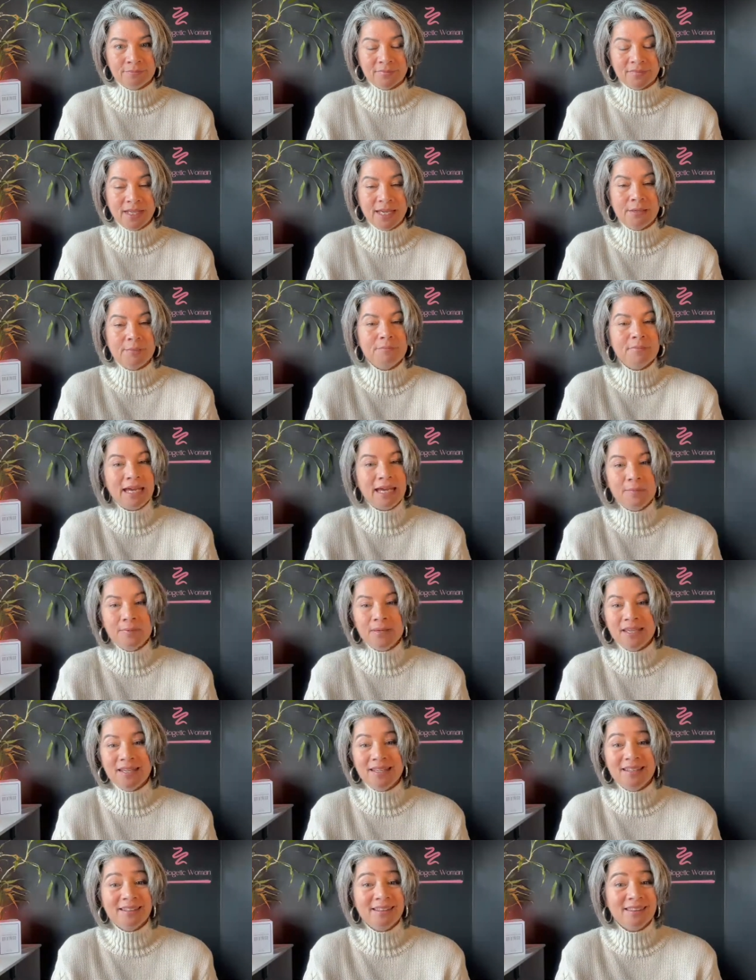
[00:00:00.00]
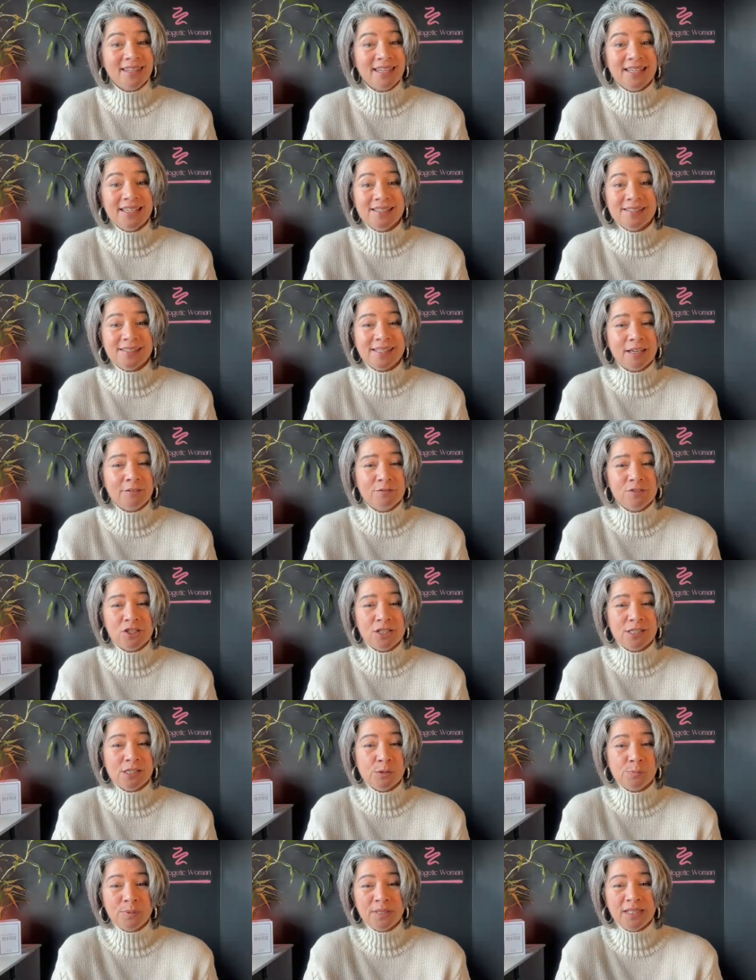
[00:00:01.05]
And maybe things have
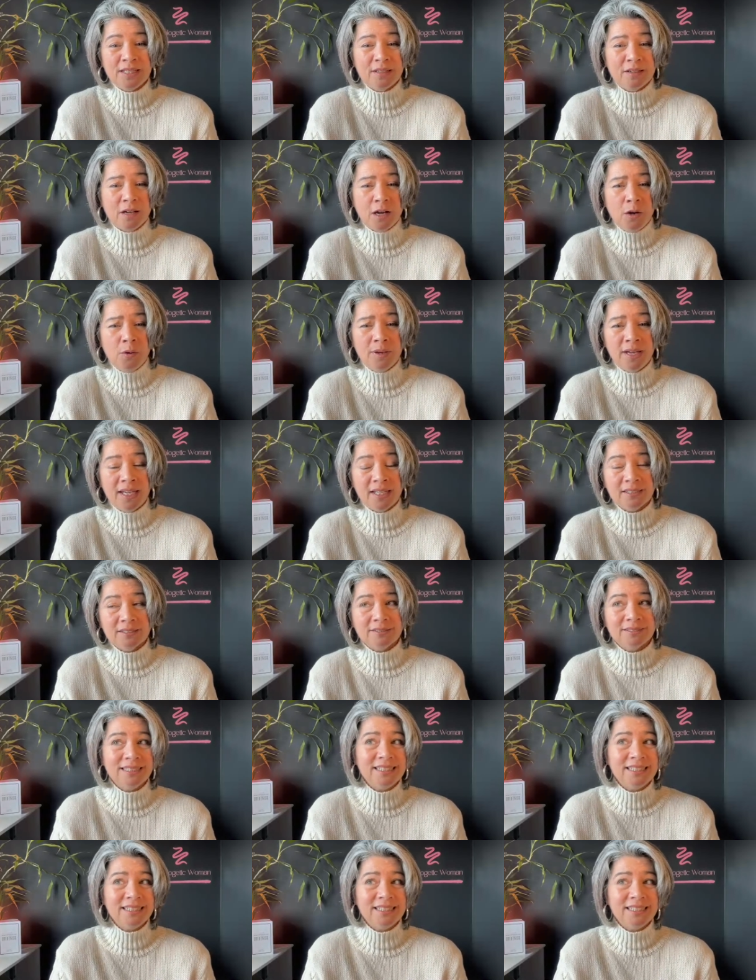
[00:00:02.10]
just been going